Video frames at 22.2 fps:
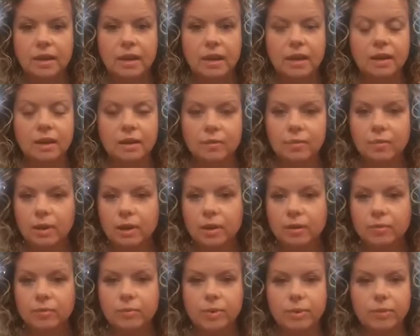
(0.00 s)

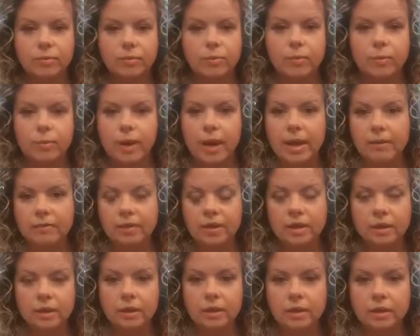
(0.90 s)
Anyone with wavy
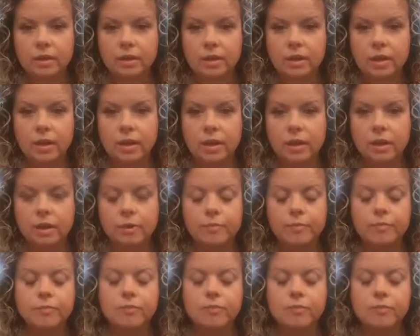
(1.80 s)
to kinky hair.